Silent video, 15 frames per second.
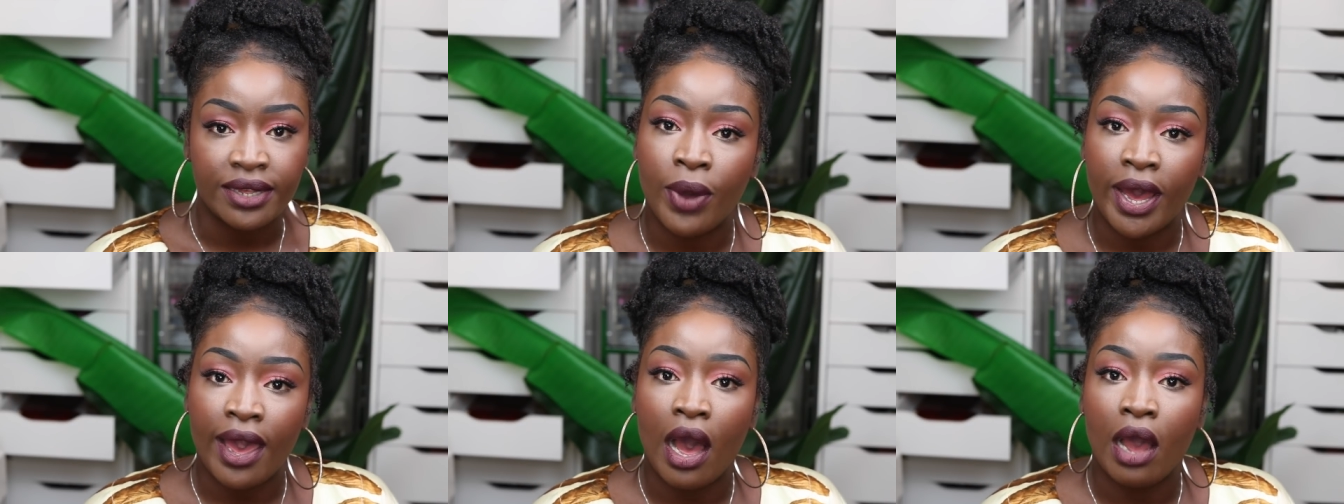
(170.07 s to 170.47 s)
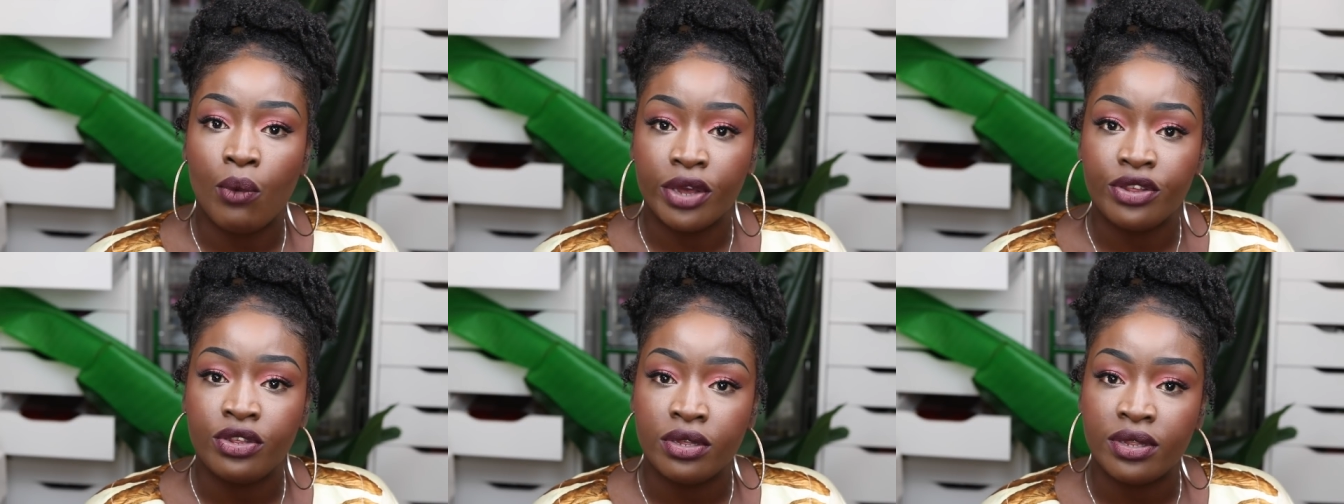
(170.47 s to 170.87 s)
Wait, I
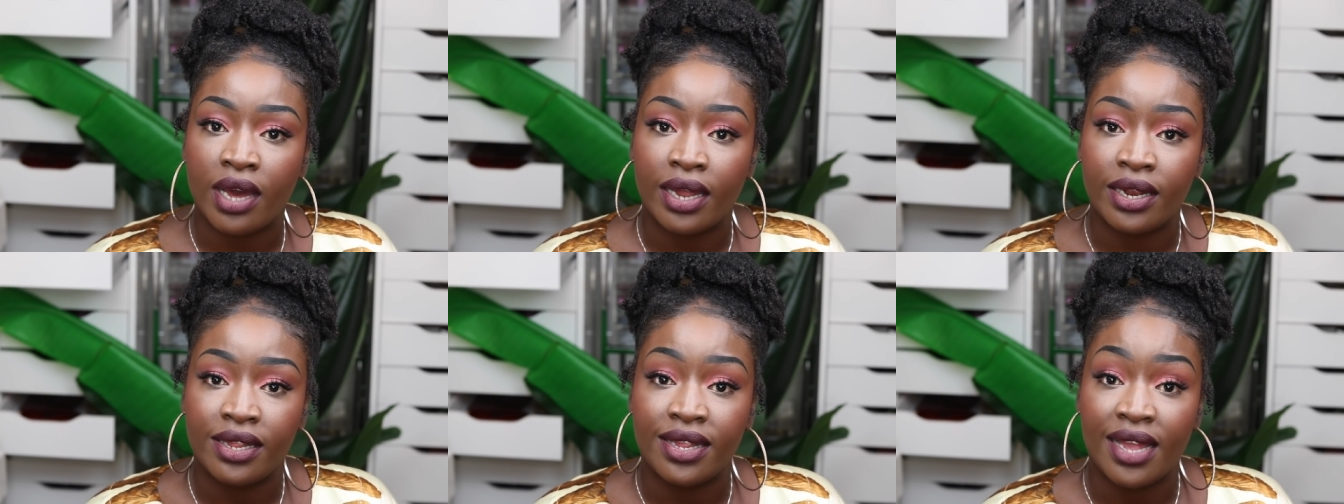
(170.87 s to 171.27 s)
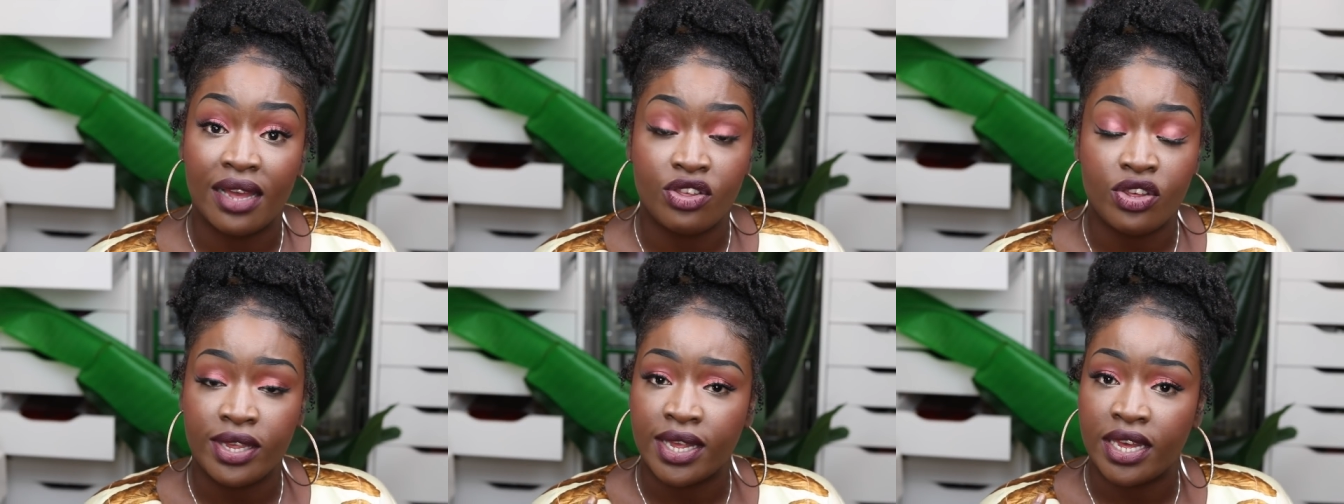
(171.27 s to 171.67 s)
want you to
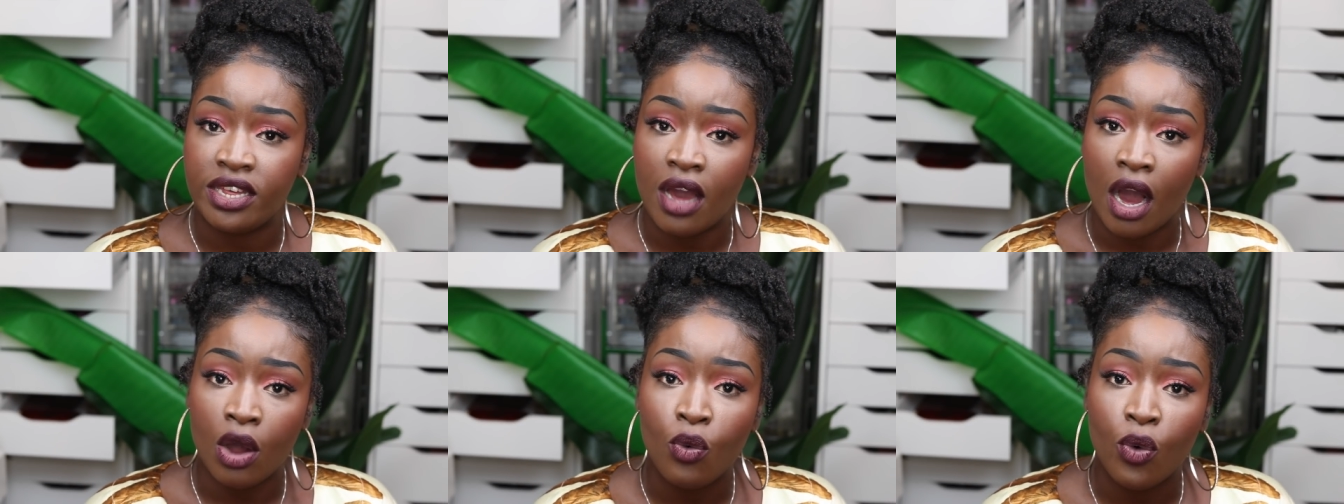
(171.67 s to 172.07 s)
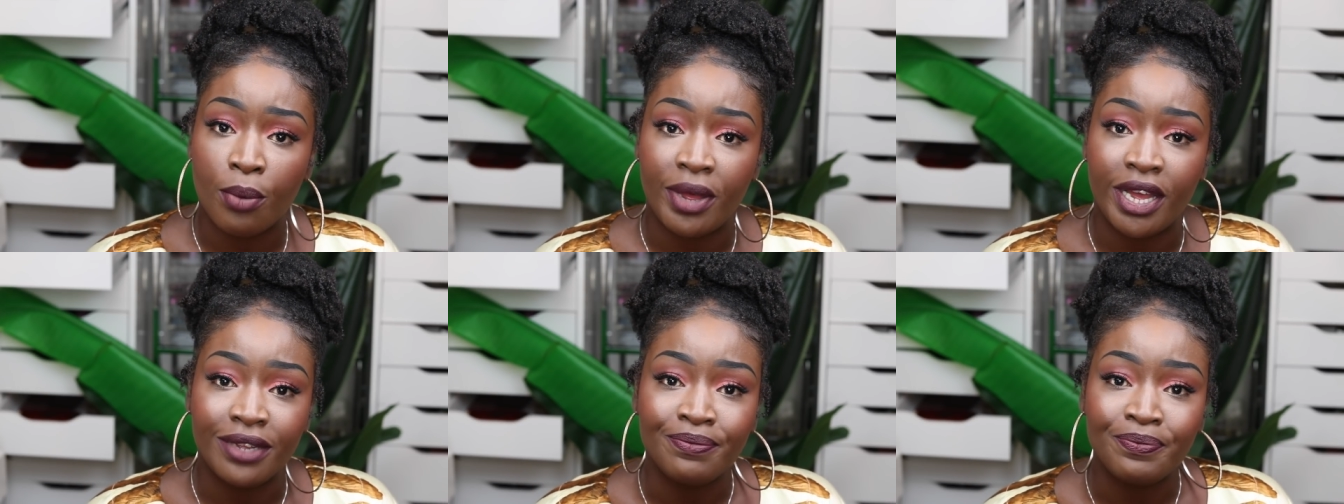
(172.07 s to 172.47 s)
understand she's a young
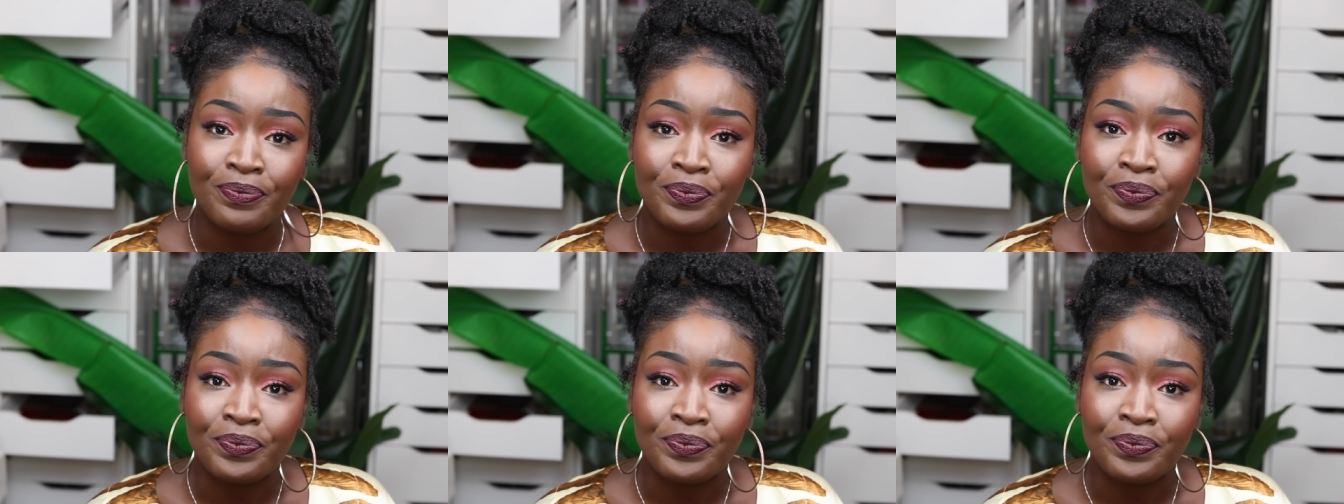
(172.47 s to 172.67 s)
woman